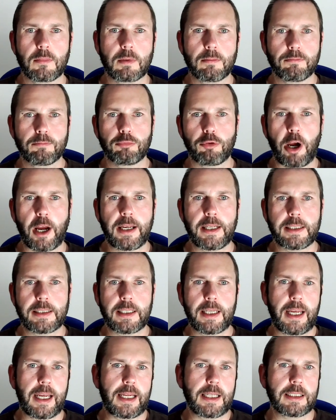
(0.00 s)
bright,
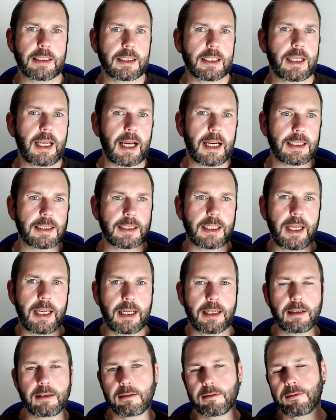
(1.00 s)
it's
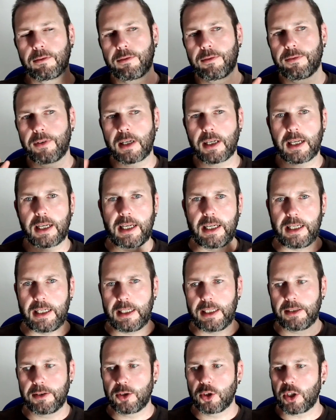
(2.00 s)
casting funky
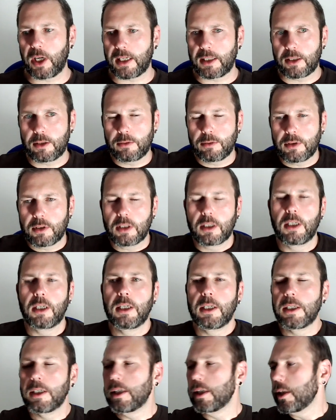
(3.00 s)
shadows.
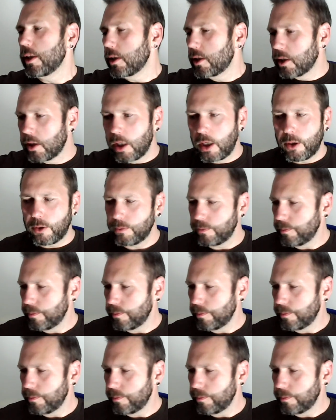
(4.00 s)
So